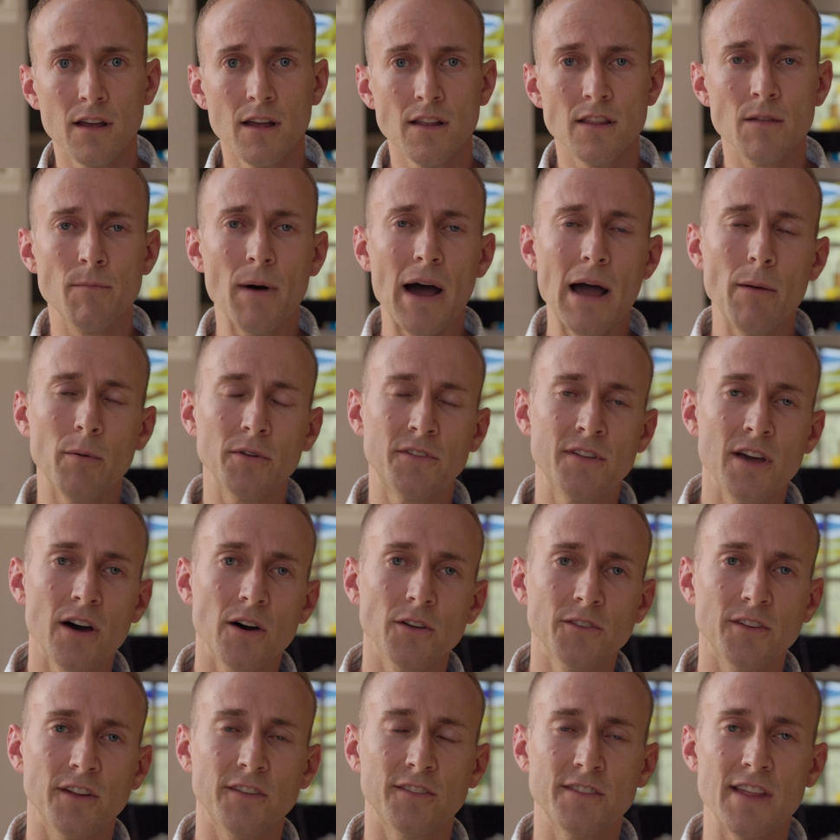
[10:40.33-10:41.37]
The Bible
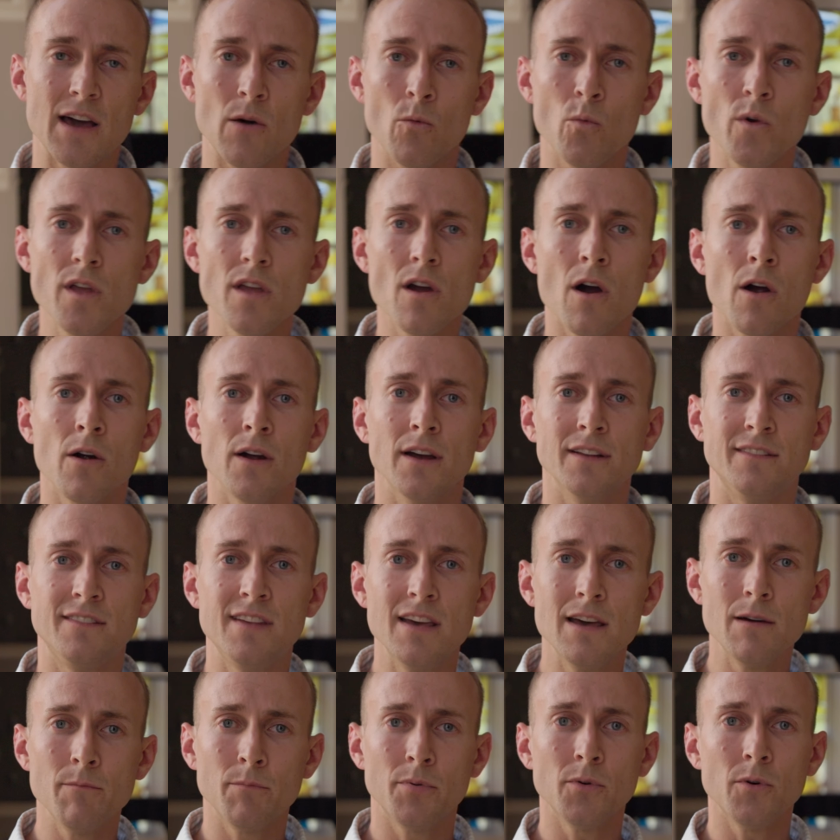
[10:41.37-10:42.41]
tells us that we are a
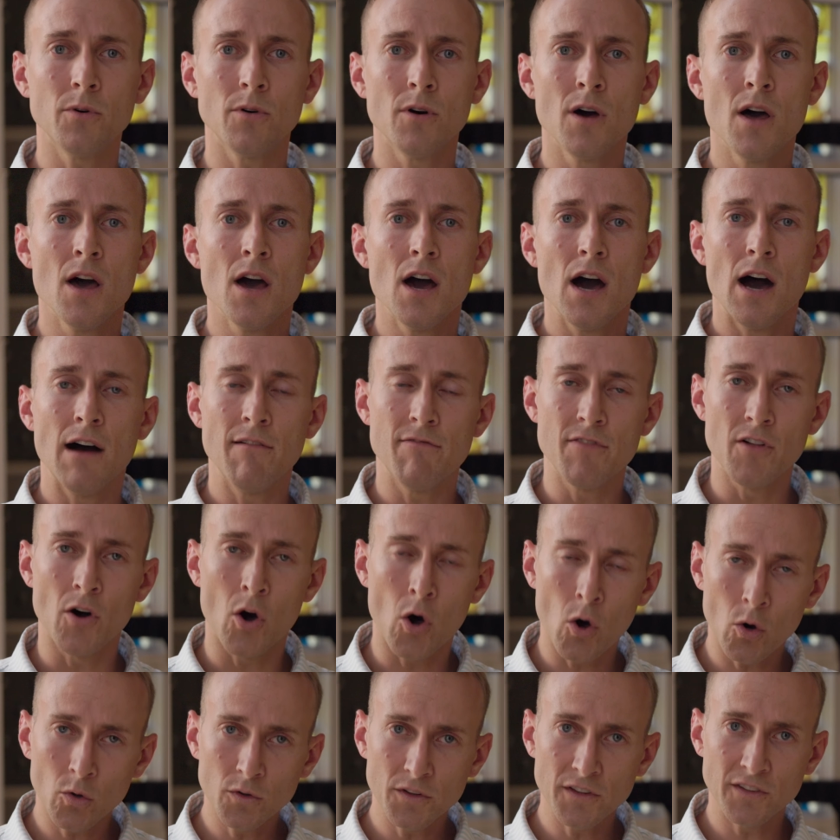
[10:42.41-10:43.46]
temple of the
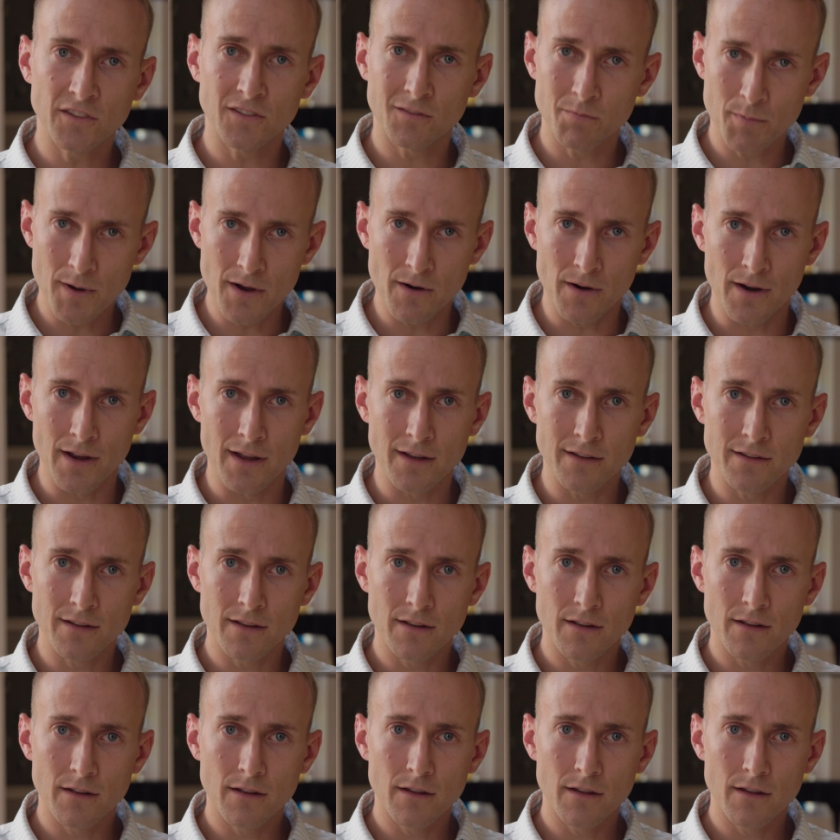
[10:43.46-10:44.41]
Holy Spirit,